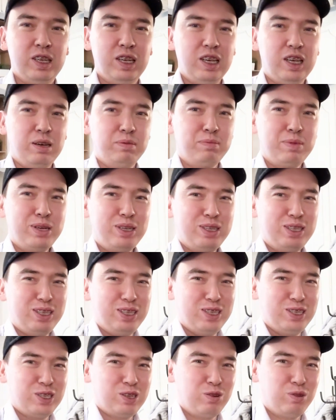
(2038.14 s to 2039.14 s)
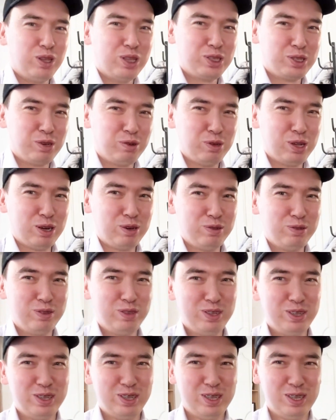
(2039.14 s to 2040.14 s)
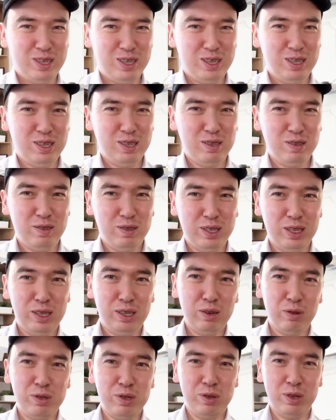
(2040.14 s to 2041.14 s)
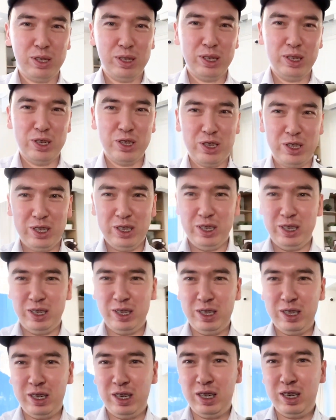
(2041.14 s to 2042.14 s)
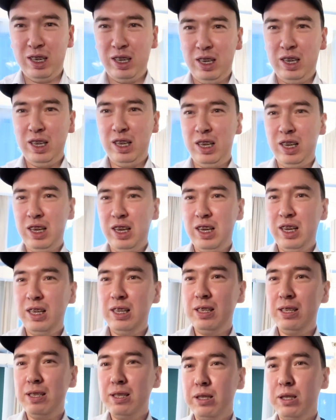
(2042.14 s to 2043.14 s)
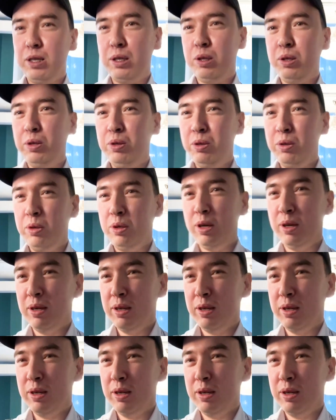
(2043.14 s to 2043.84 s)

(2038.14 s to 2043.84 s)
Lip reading: Emma, so let's go down. We're gonna go to the kitchen and cook